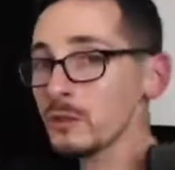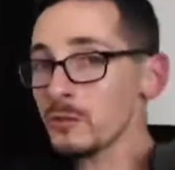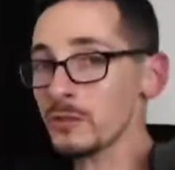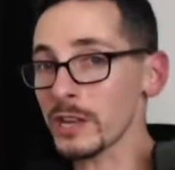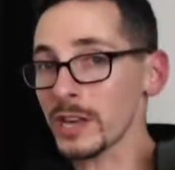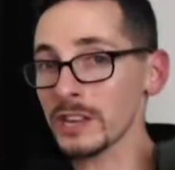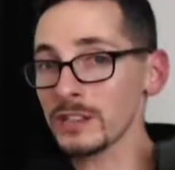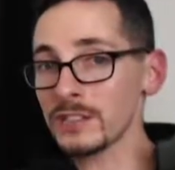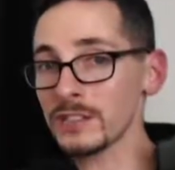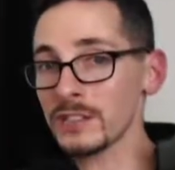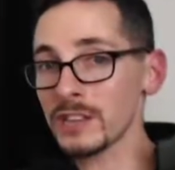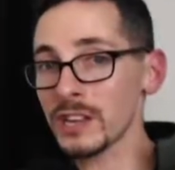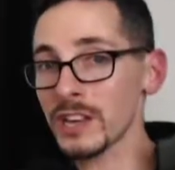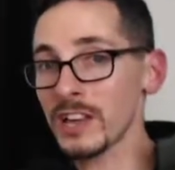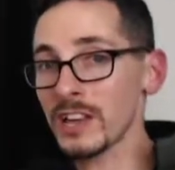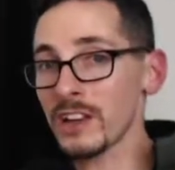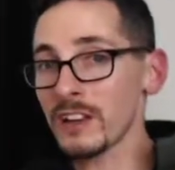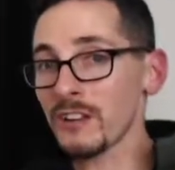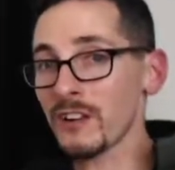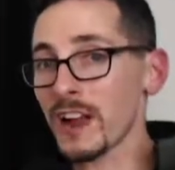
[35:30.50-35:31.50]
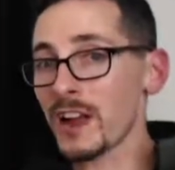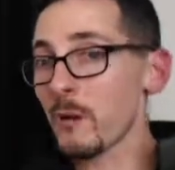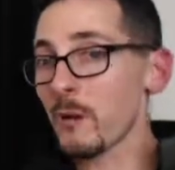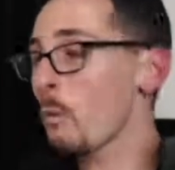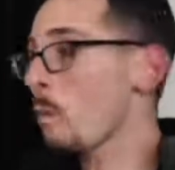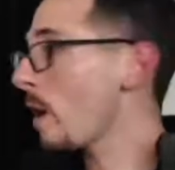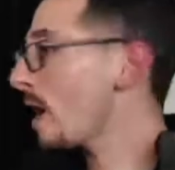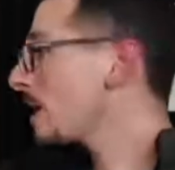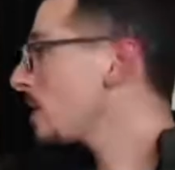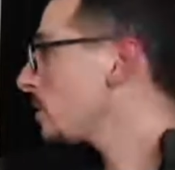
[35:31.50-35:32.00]
this, right,
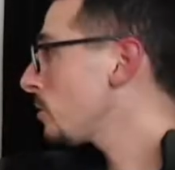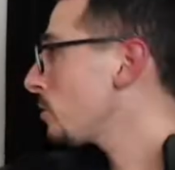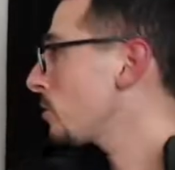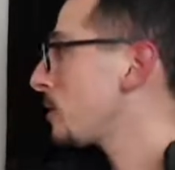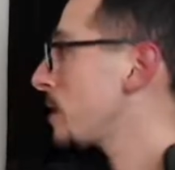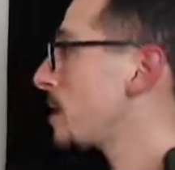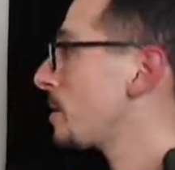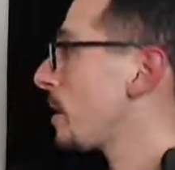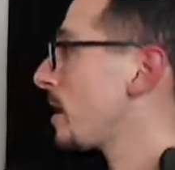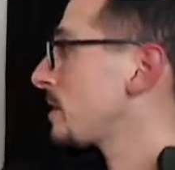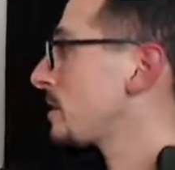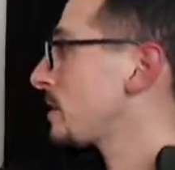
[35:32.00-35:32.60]
when you think about